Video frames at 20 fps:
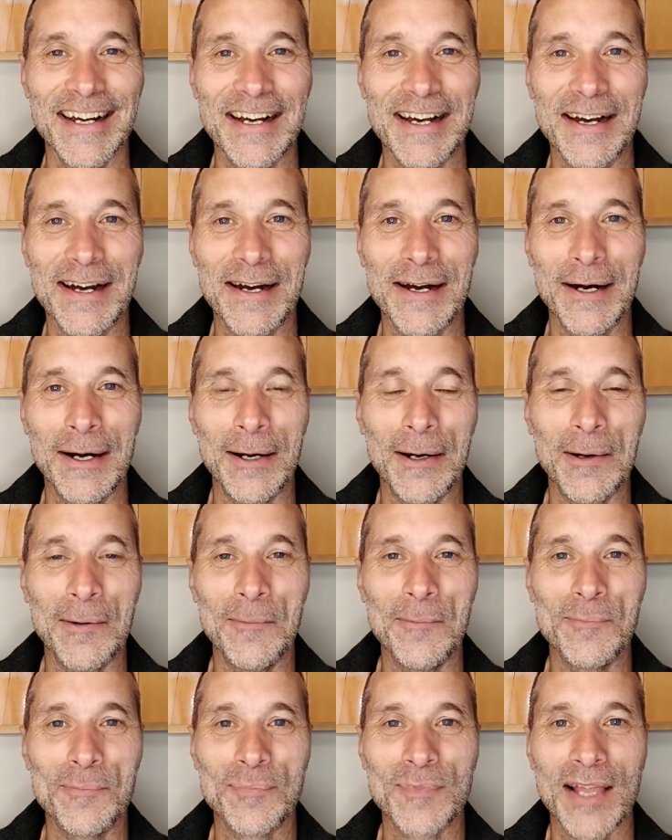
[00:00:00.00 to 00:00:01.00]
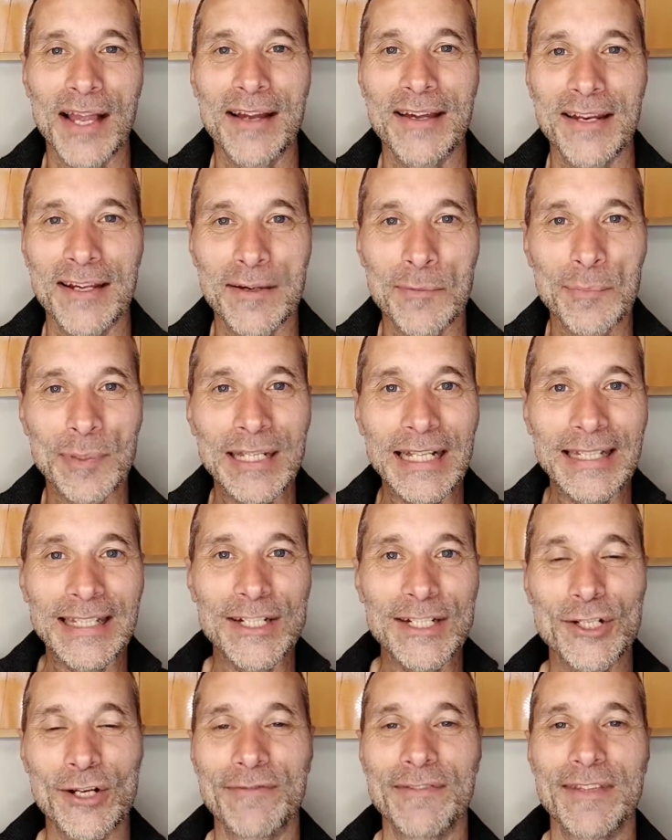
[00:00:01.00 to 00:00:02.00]
I'm going to completely
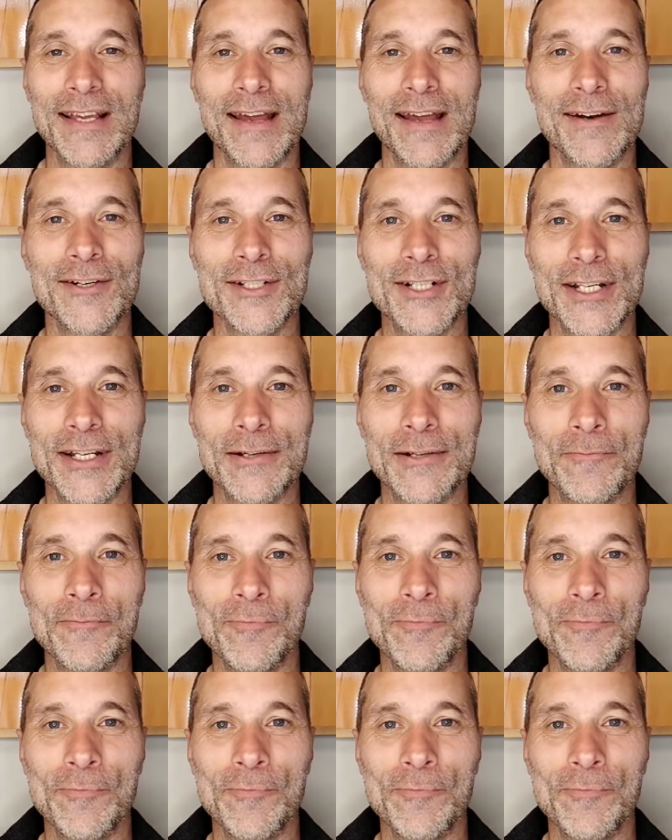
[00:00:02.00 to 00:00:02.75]
shift the energy.